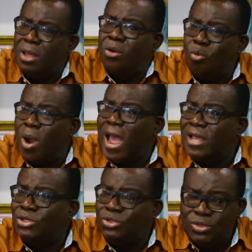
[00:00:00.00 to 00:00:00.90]

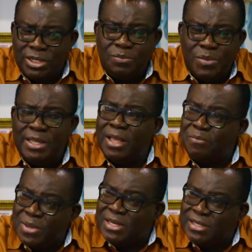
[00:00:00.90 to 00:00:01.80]
Why should it be the
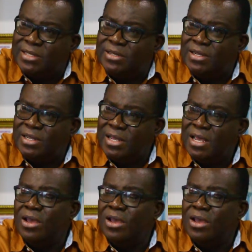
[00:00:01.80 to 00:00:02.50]
ministry